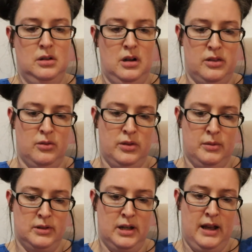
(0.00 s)
I thought there
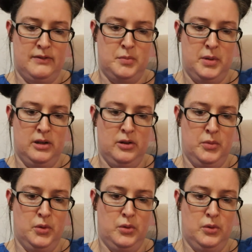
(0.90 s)
was going to have to be a lot
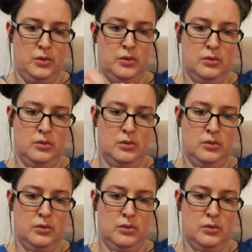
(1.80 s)
more